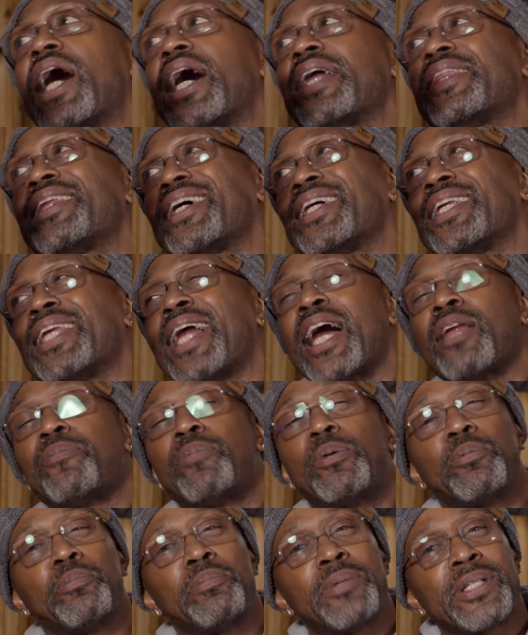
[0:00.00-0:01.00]
I think a lot
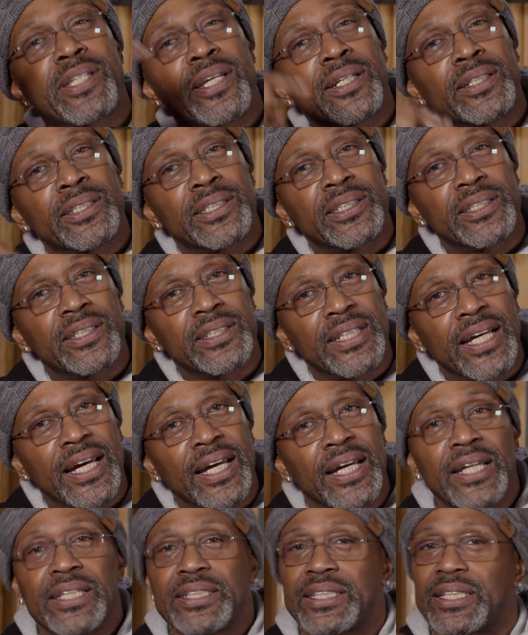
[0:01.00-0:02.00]
of people misunderstood
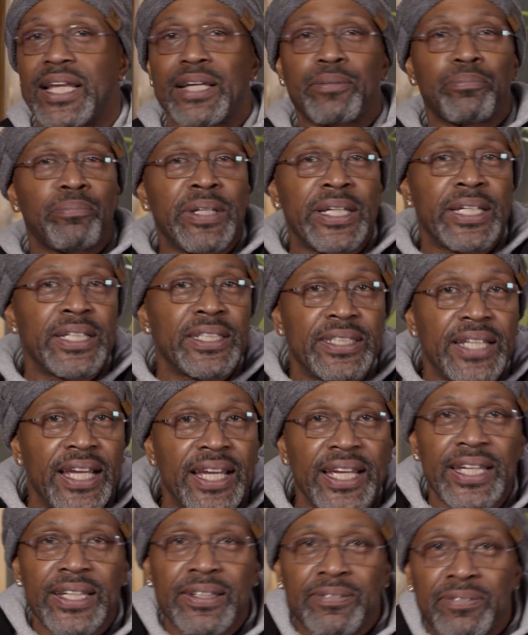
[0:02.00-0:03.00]
that. To like, me and
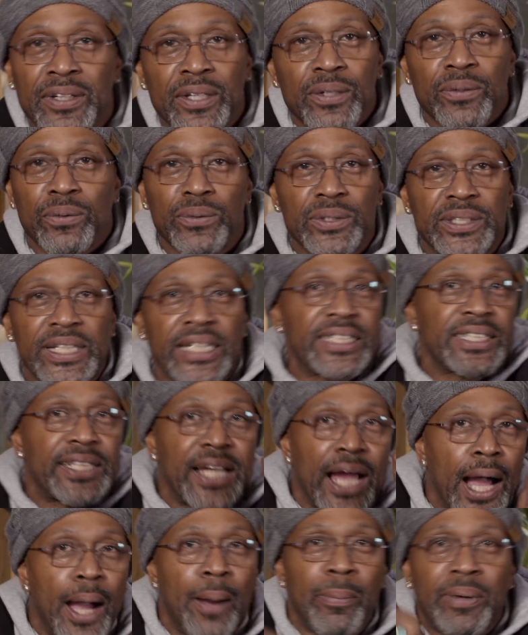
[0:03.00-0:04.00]
Dave was at the
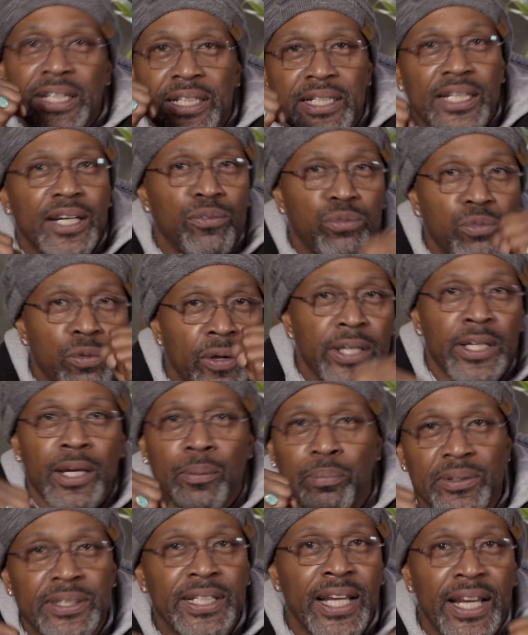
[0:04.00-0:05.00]
comedy club running
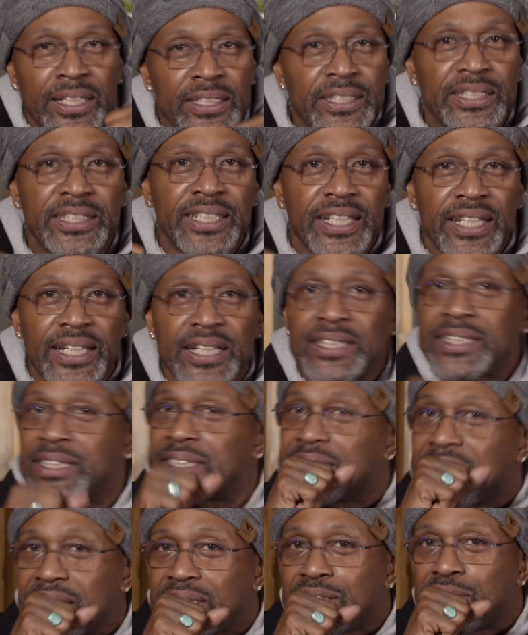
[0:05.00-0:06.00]
up and down the stairs,
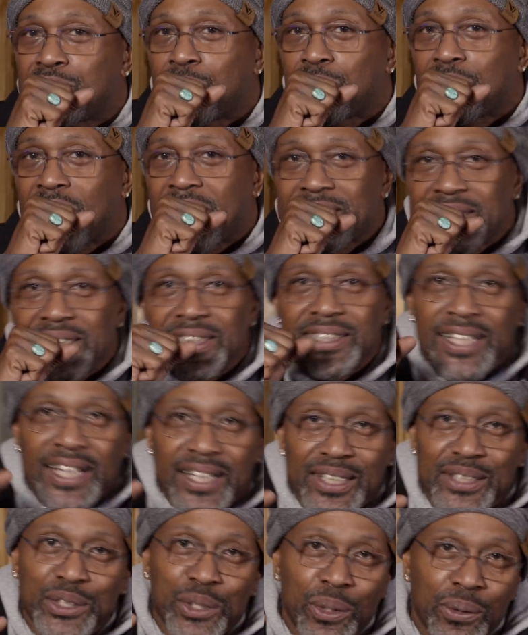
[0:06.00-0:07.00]
tell a joke like this,
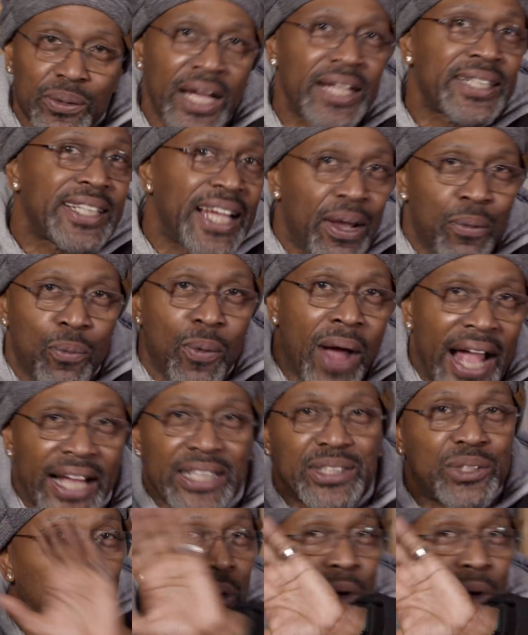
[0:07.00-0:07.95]
tell a joke like that, wax